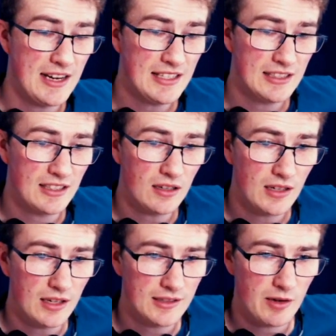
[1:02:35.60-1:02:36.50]
says dull
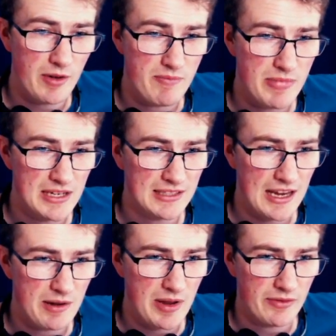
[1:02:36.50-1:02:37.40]
colors are my biggest enemy.